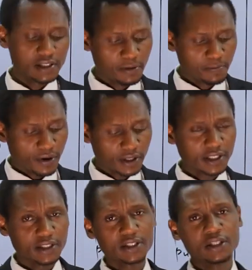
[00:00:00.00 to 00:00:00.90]
is
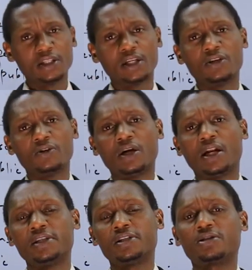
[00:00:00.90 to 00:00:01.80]
important in an
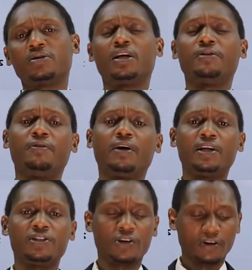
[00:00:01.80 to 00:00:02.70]
organization as
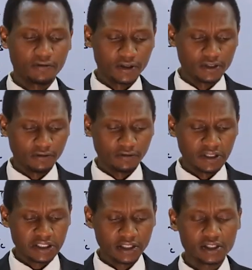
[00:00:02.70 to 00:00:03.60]
far as conflicts of
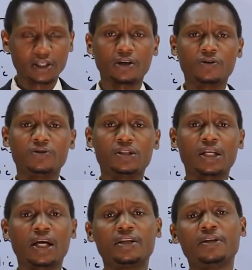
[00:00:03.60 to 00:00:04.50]
interest are
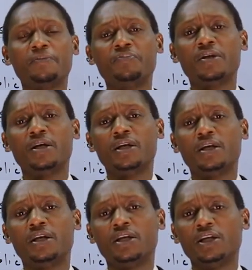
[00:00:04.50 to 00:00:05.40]
concerned
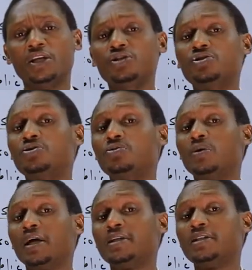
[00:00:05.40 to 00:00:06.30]
is
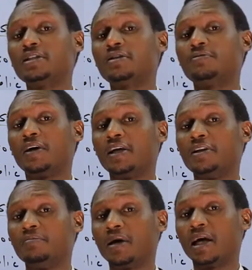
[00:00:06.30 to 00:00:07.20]
to identify
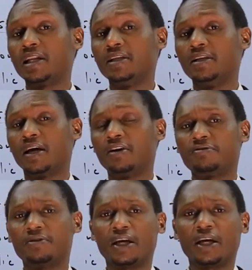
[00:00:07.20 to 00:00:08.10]
them early
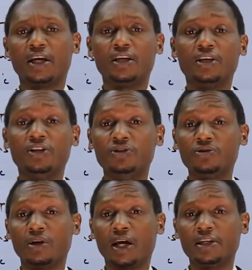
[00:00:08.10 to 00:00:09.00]
enough and
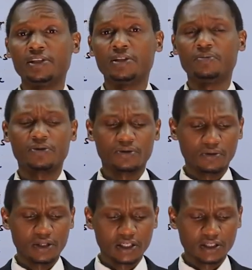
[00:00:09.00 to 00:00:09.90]
neutralize them
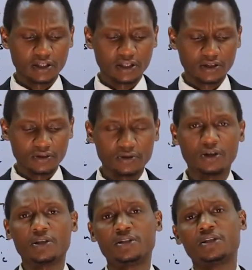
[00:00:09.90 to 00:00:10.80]
so that they do
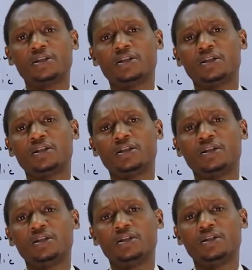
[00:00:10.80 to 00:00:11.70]
not
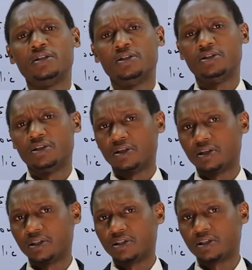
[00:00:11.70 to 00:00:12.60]

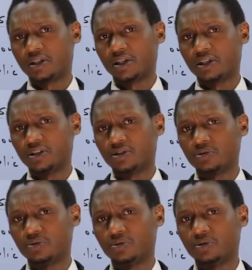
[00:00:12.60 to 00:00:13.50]
degenerate
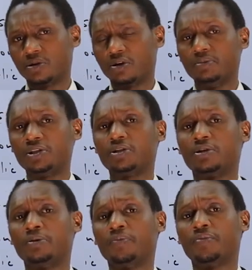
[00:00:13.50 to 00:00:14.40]
into
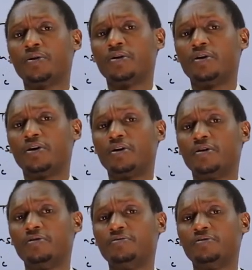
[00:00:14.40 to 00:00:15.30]
commission
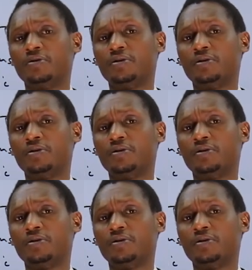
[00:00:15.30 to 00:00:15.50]
of